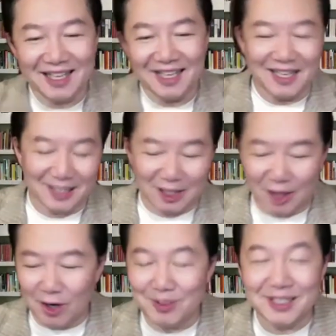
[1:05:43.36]
the
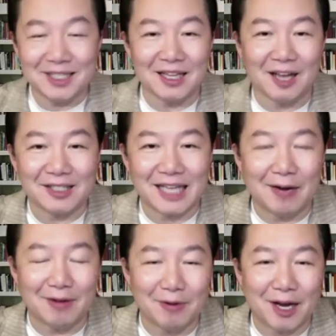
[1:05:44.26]
longer we stay locked down
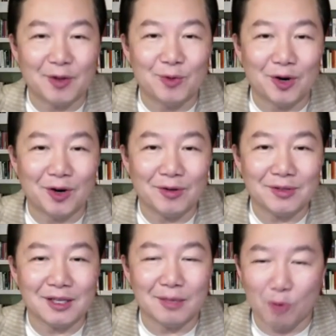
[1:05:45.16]
around the world,
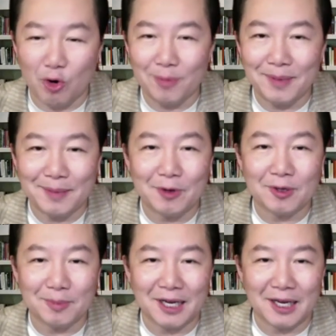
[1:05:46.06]
the more people are
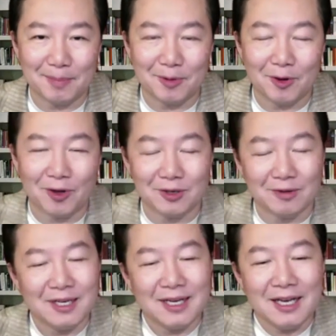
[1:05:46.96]
going to be unemployed. So,
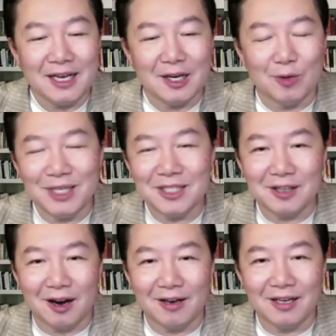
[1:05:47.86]
you know, we
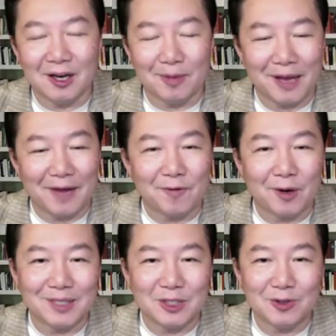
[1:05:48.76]
started our platform
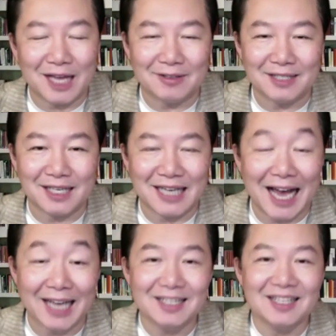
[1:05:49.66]
in
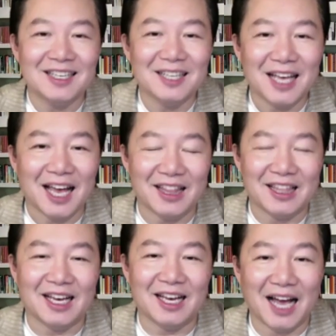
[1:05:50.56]
2009 at
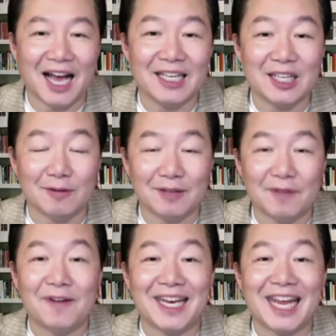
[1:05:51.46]
the height of the
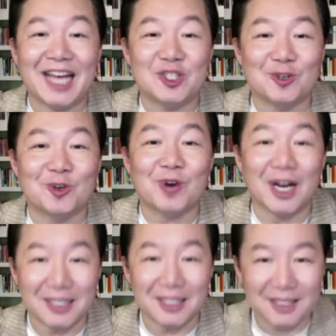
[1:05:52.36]
financial
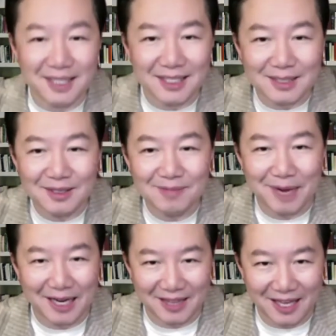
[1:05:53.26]
crisis back then.